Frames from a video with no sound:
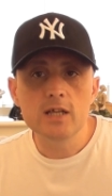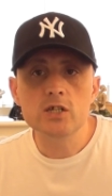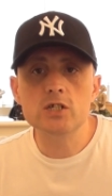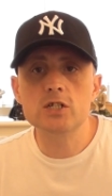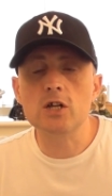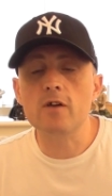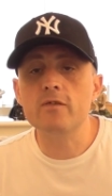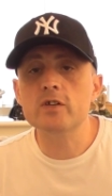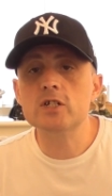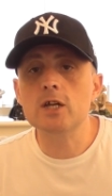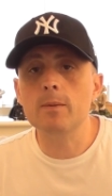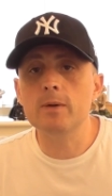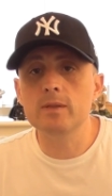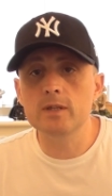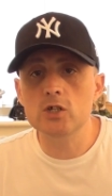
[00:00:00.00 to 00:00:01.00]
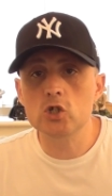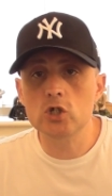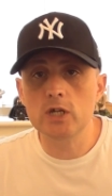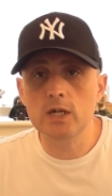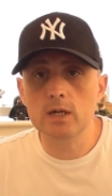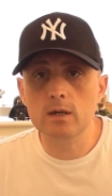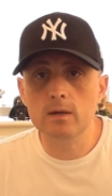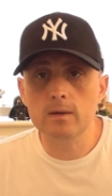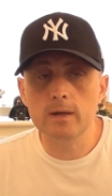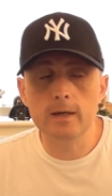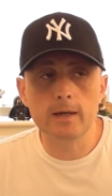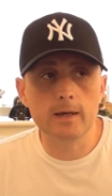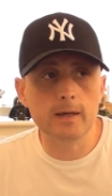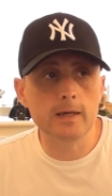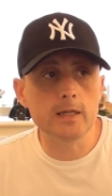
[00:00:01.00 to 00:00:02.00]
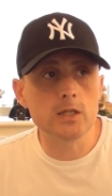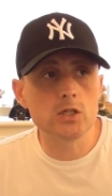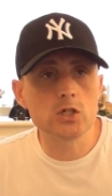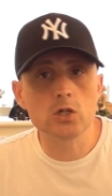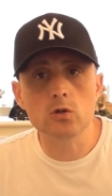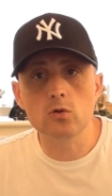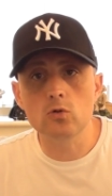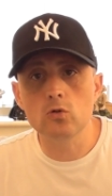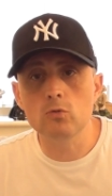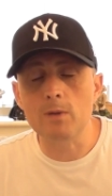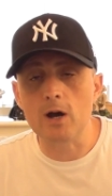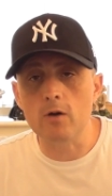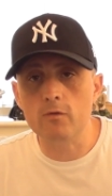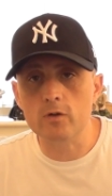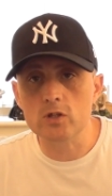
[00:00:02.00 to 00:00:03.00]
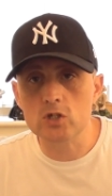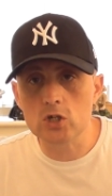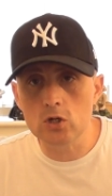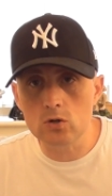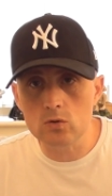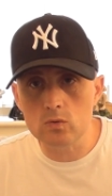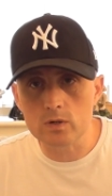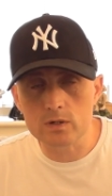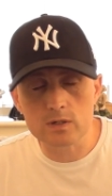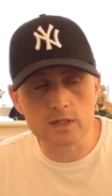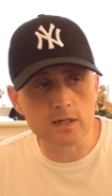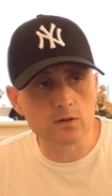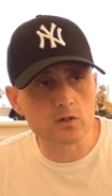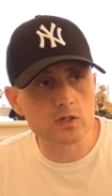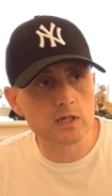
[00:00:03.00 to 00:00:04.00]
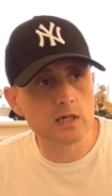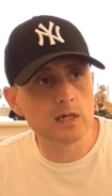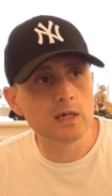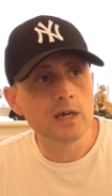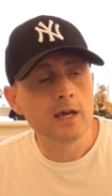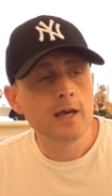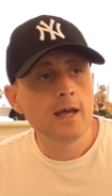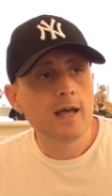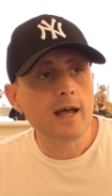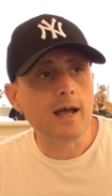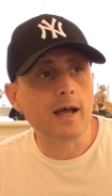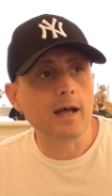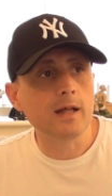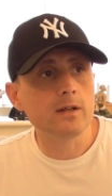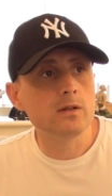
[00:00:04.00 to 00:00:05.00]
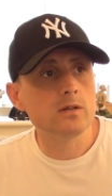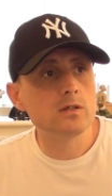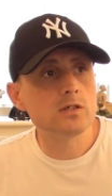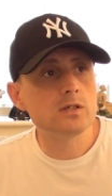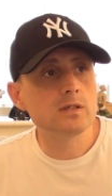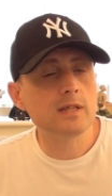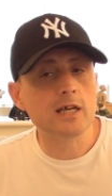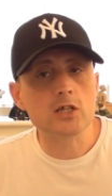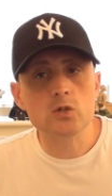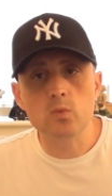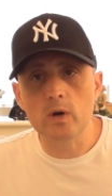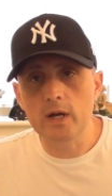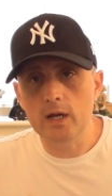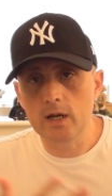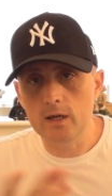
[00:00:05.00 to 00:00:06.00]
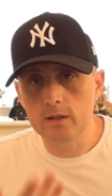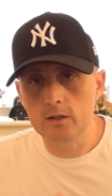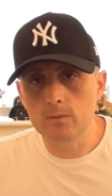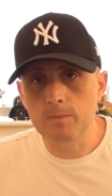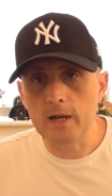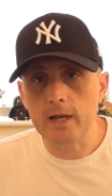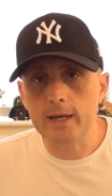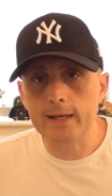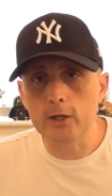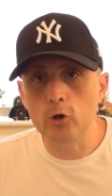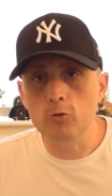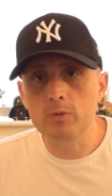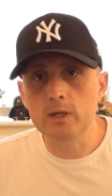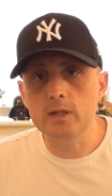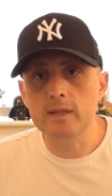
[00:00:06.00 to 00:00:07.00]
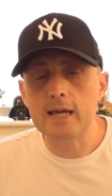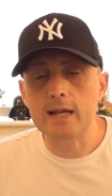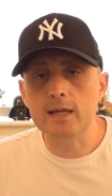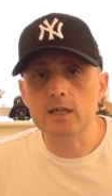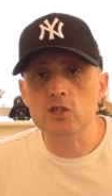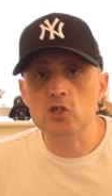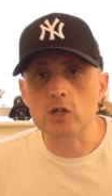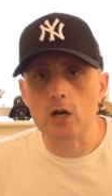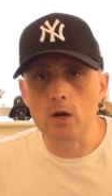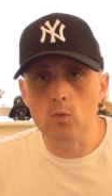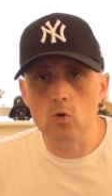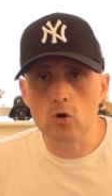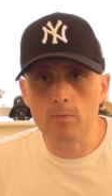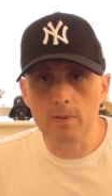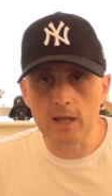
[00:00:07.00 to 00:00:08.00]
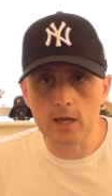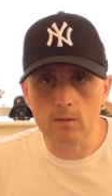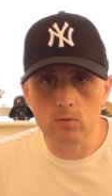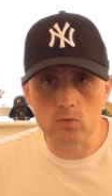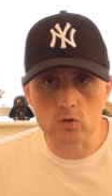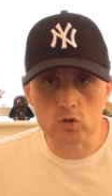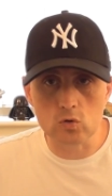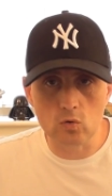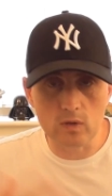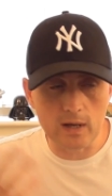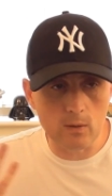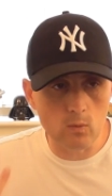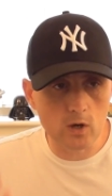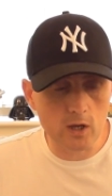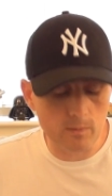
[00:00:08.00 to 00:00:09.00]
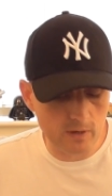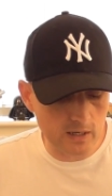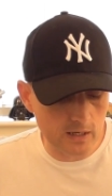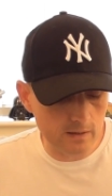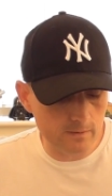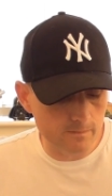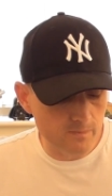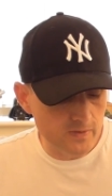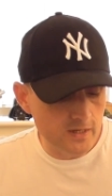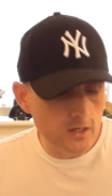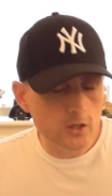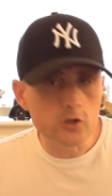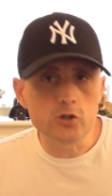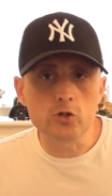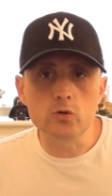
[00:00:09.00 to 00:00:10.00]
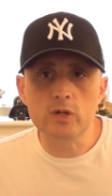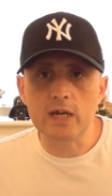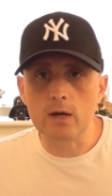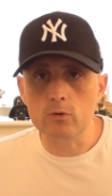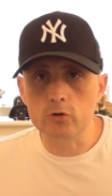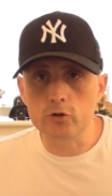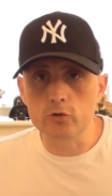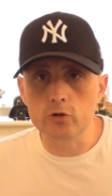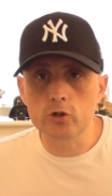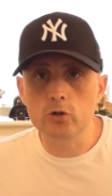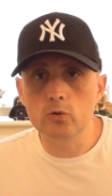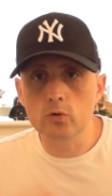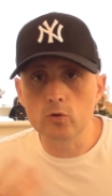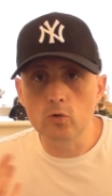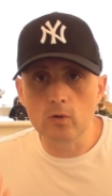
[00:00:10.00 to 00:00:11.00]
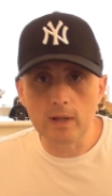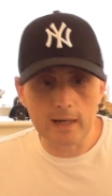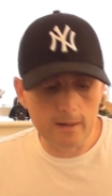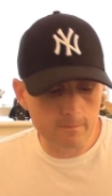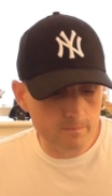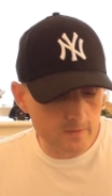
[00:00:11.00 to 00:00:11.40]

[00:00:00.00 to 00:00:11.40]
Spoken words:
stuff is coming this year into Battlefront 2 as DLC, and that's where the Ben Kenobi and the Anakin Skywalker playables and all that were coming in, Count Dooku and all that.